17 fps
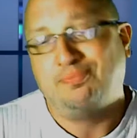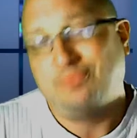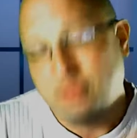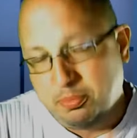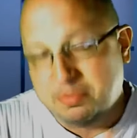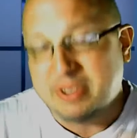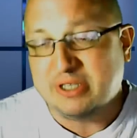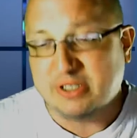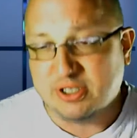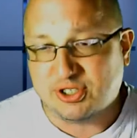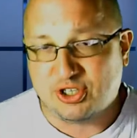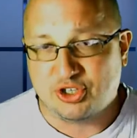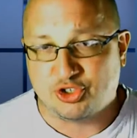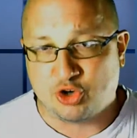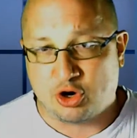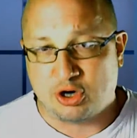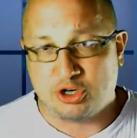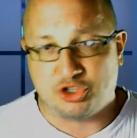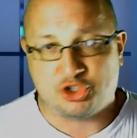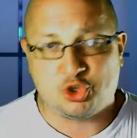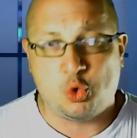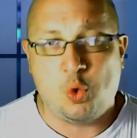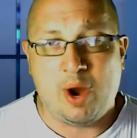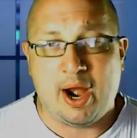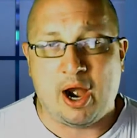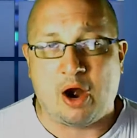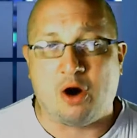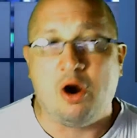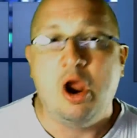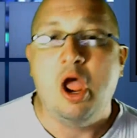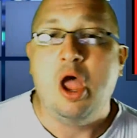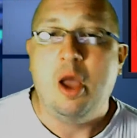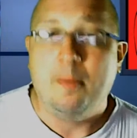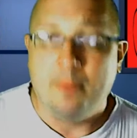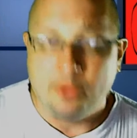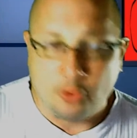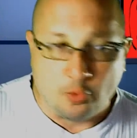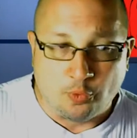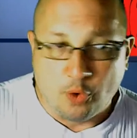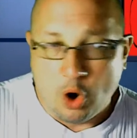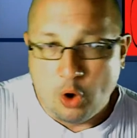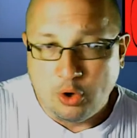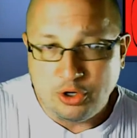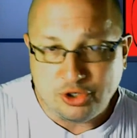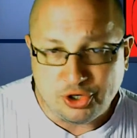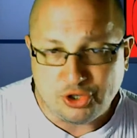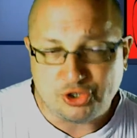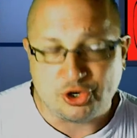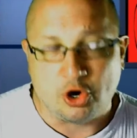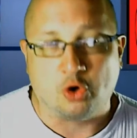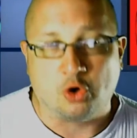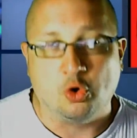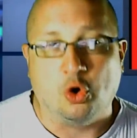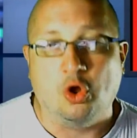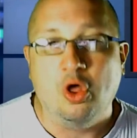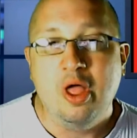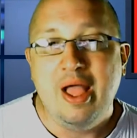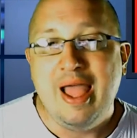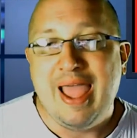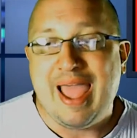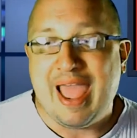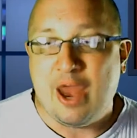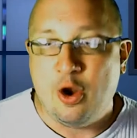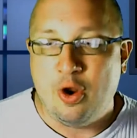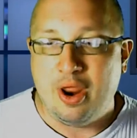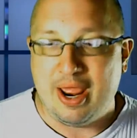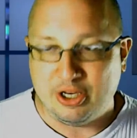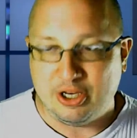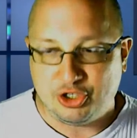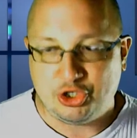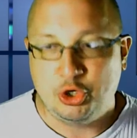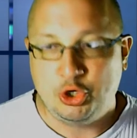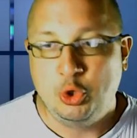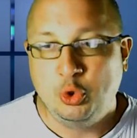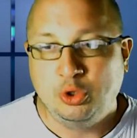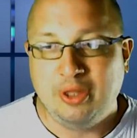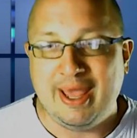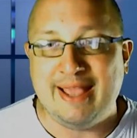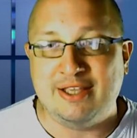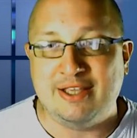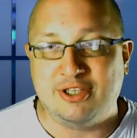businesses are in a square, but the road is a circle, and it's 2 lanes.